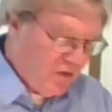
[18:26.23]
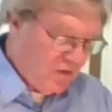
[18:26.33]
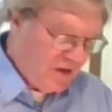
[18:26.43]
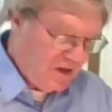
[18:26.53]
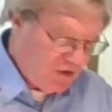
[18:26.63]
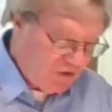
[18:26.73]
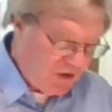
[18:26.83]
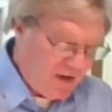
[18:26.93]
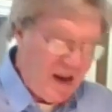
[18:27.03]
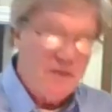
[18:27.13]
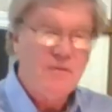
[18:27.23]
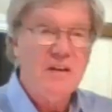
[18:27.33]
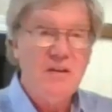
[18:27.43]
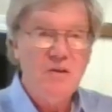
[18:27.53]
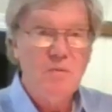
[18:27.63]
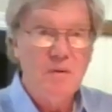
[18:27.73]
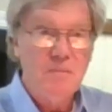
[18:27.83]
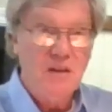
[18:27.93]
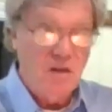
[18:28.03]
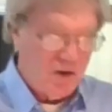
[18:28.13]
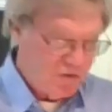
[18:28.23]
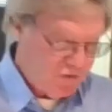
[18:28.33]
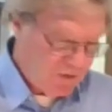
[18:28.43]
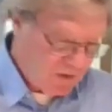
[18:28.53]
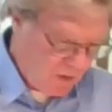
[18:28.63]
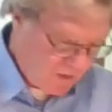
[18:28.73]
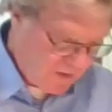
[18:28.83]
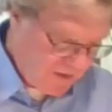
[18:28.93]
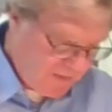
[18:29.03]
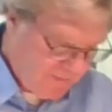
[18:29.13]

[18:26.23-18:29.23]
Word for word: the things is that every human belongs to the Lord.